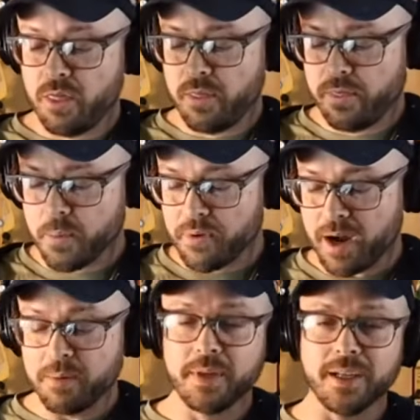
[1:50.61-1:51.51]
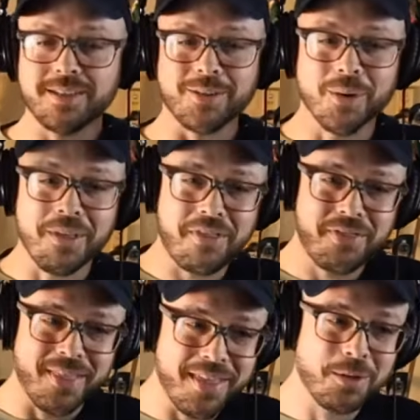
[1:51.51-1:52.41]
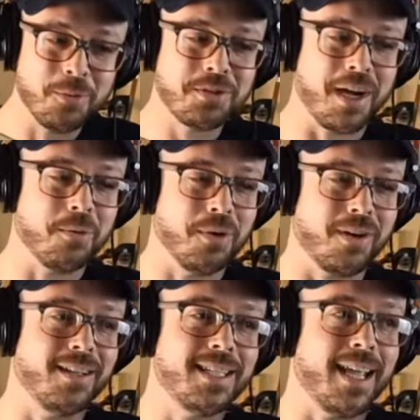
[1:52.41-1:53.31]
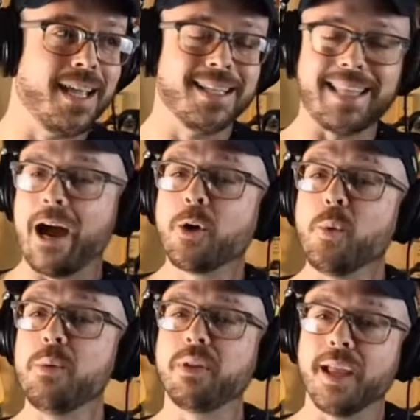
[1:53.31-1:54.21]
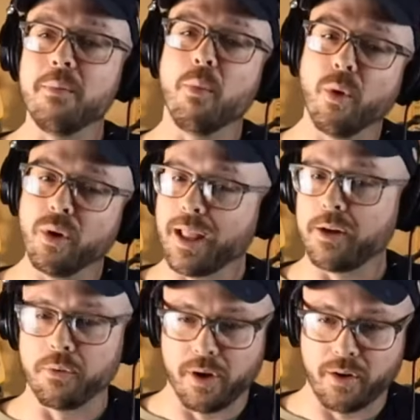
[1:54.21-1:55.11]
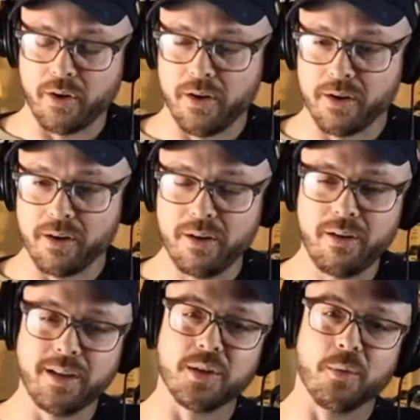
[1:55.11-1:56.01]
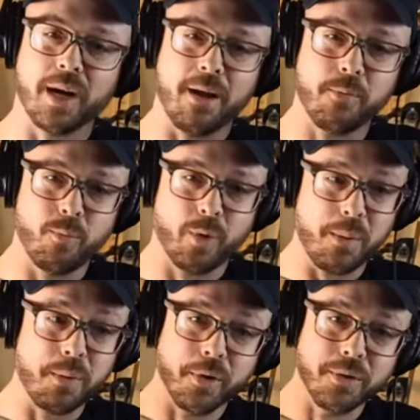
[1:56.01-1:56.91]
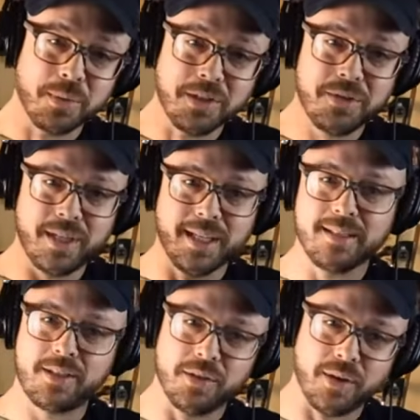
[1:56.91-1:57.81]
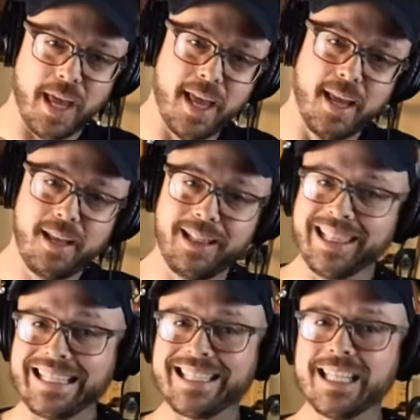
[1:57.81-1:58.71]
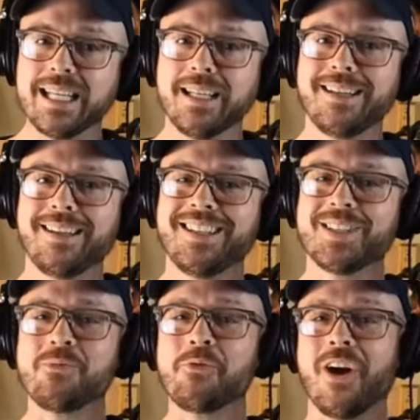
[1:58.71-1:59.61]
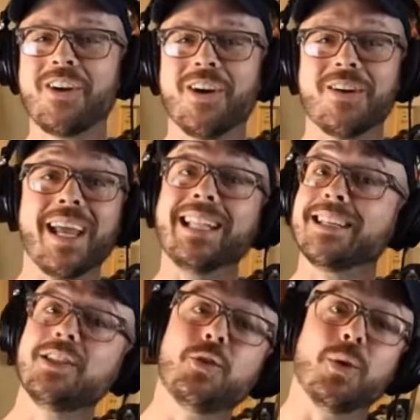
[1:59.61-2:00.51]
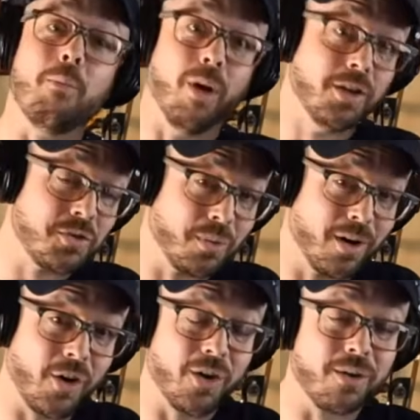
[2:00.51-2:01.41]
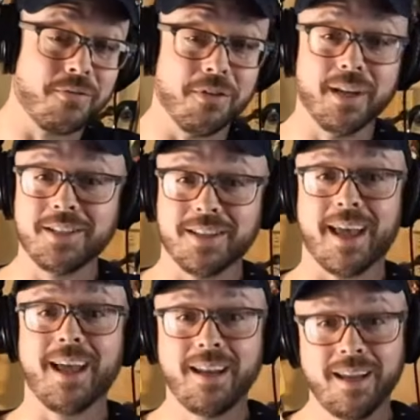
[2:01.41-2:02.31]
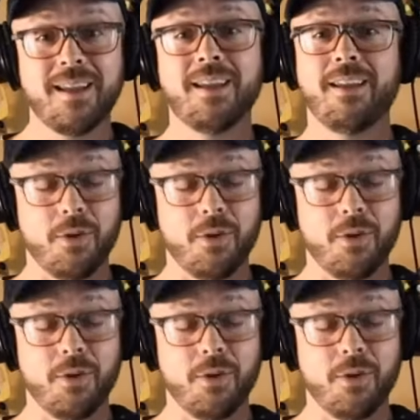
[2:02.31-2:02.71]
the problem is, or the thing that we're trying to work on today is, how can we play more like Ron Carter? So what I propose we do is to listen to some Ron Carter, and listen to a bunch of Ron Carter if you're into that. If